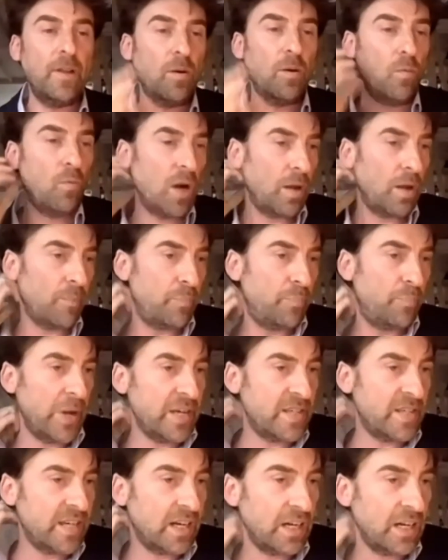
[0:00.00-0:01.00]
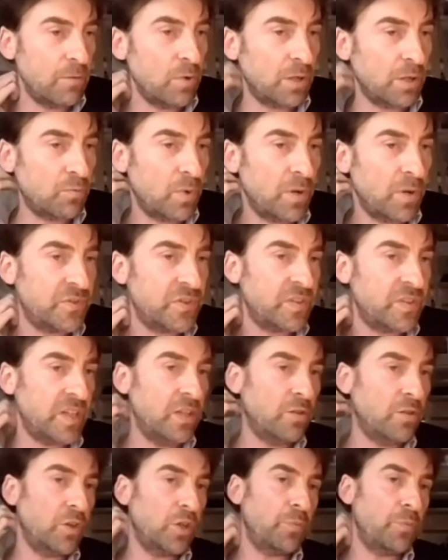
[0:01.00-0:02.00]
Well, basically what we've
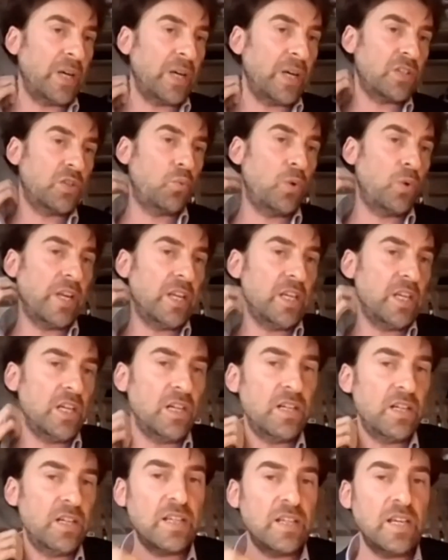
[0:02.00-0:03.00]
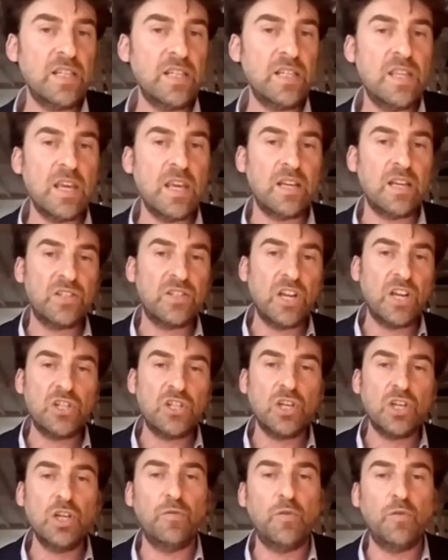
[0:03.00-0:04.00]
seen over the past 20 years is the
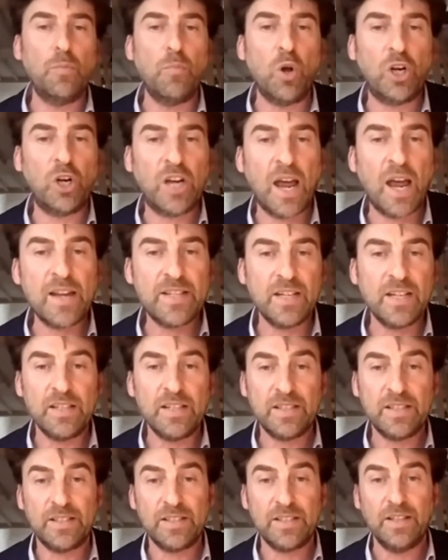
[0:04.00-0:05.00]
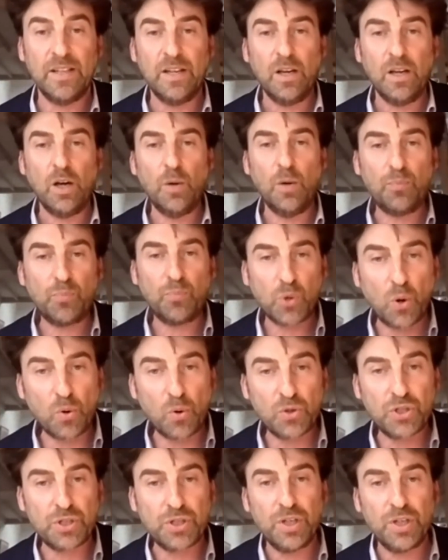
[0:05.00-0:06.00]
extension of a mercantilist
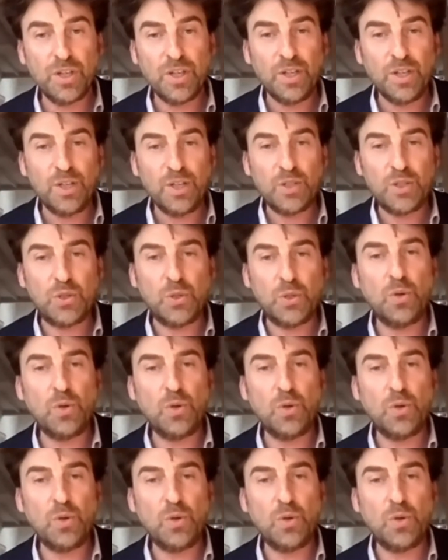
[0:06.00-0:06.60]
approach to